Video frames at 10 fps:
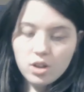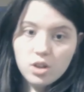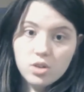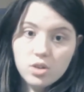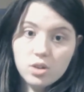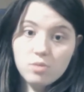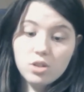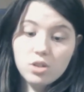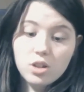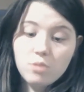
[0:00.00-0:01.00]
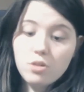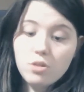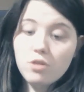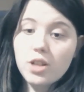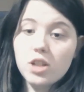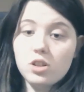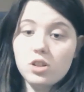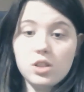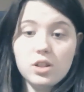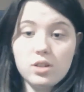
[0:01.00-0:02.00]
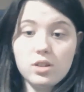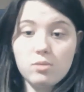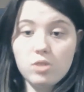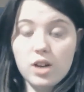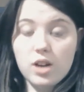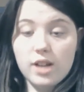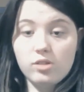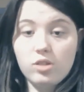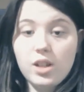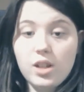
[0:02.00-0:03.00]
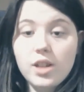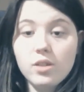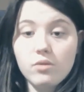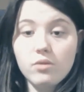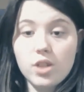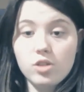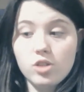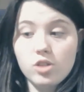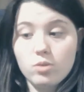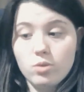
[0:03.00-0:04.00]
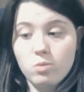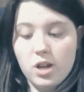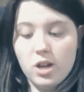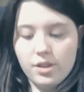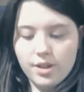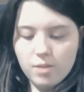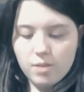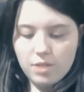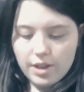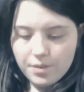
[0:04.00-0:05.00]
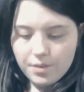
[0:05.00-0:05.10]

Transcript: So I'm just going to put her in good, because I'm not actually convinced she was better than Emily.